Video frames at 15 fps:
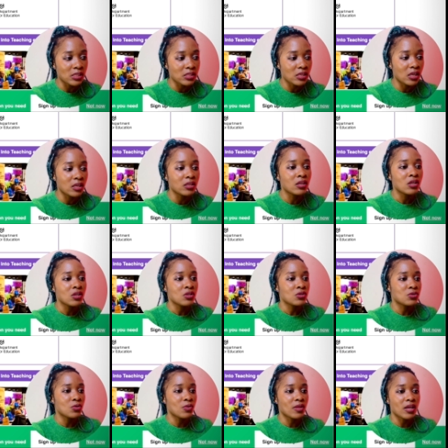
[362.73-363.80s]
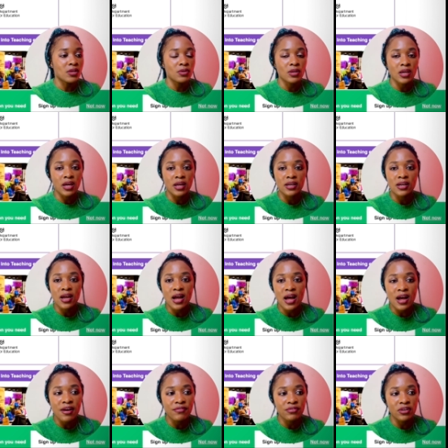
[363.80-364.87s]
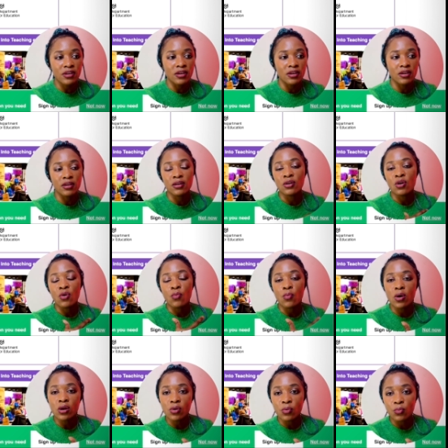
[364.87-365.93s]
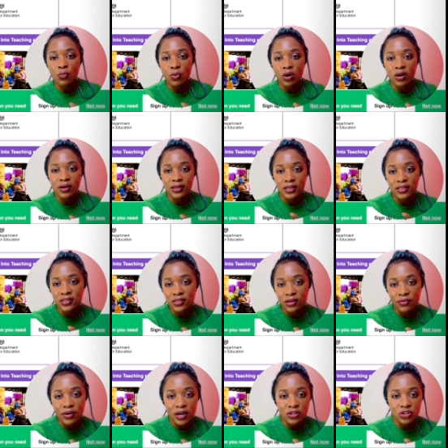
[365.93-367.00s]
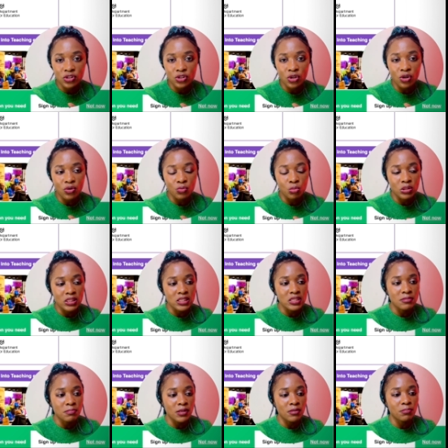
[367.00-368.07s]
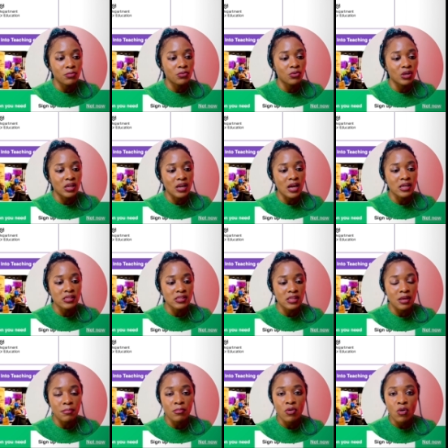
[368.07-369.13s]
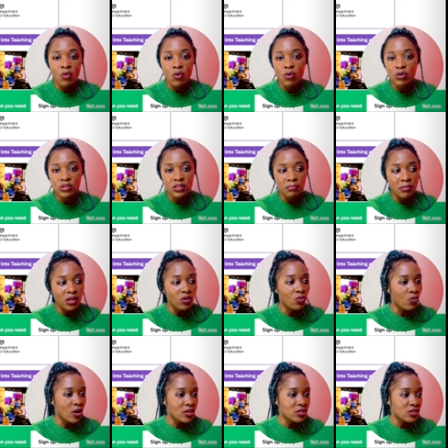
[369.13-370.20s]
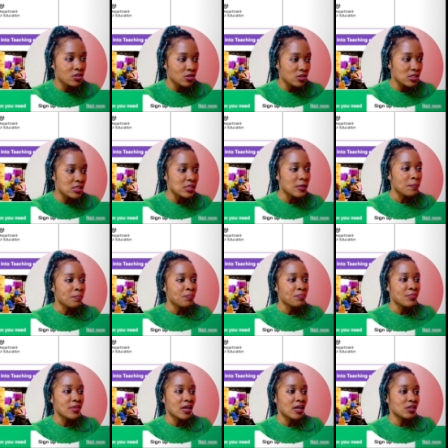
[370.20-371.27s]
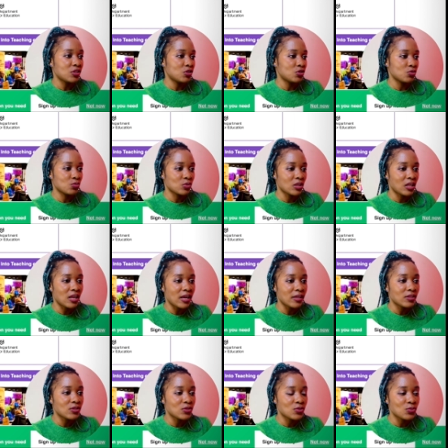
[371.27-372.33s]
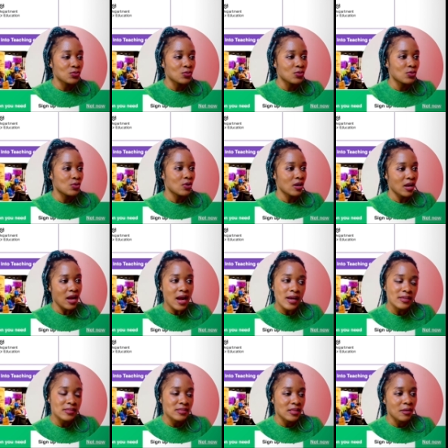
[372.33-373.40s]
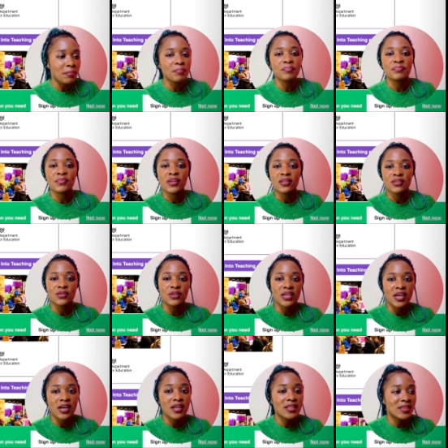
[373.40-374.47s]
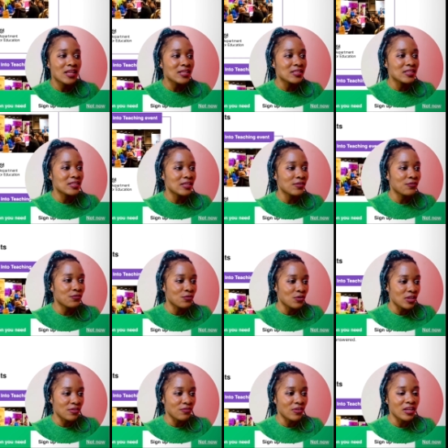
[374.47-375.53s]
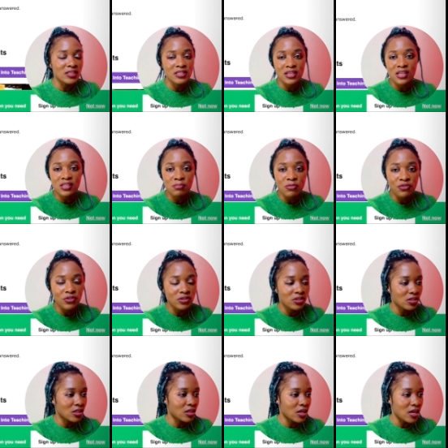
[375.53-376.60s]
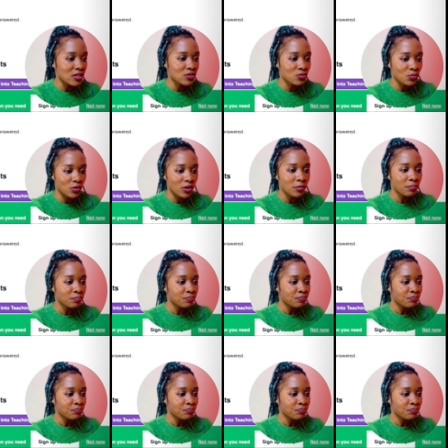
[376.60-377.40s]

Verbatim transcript: attend so that you can have a one-on-one interaction with these people and ask them all the many questions that you'd like to ask them. So yeah, that is it for events. Let's move on to the next one.